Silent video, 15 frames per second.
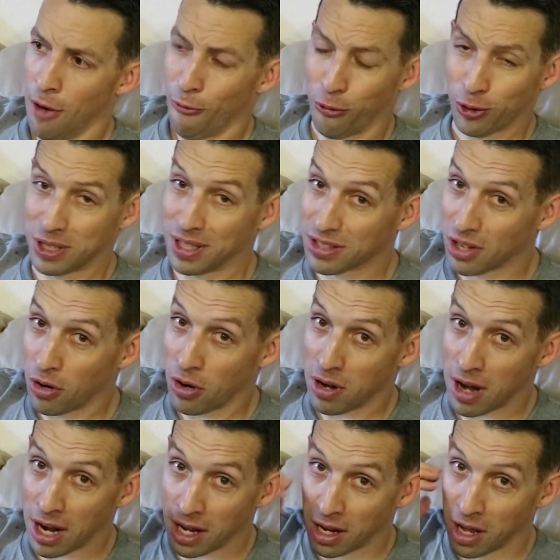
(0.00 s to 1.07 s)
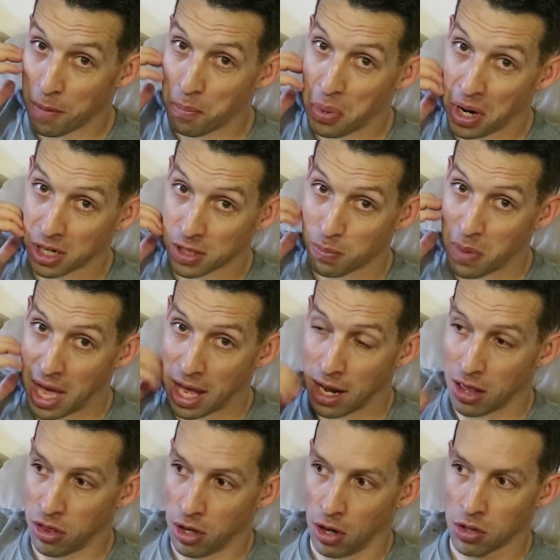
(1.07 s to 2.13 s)
For $699, man,
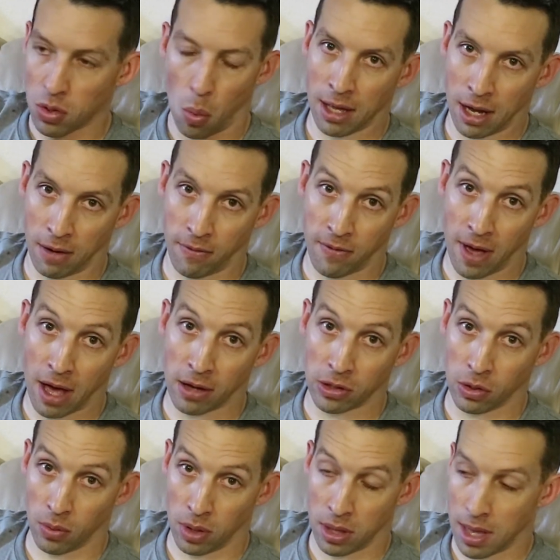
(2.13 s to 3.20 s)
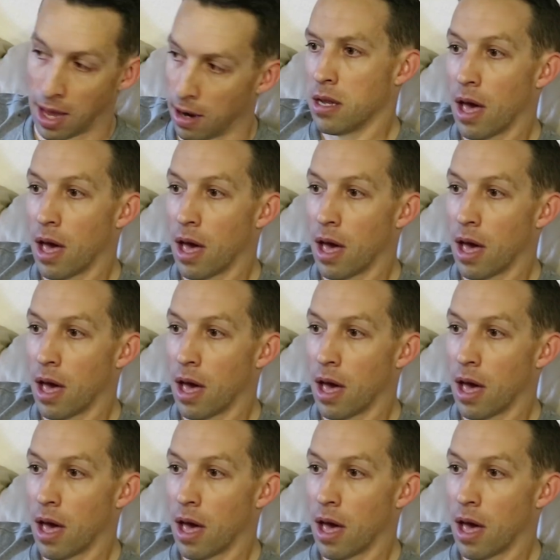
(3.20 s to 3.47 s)
there's a lot of value in that.